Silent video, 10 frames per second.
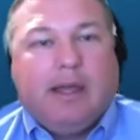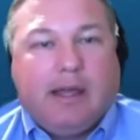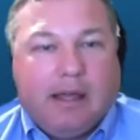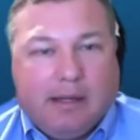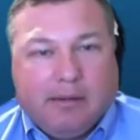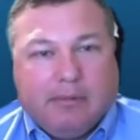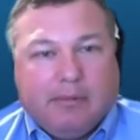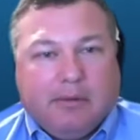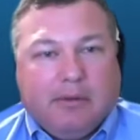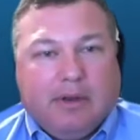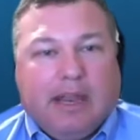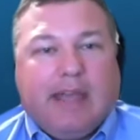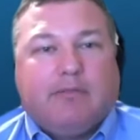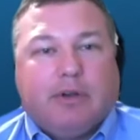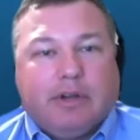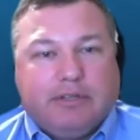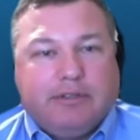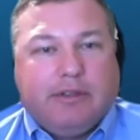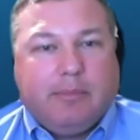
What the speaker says: uh, leverage the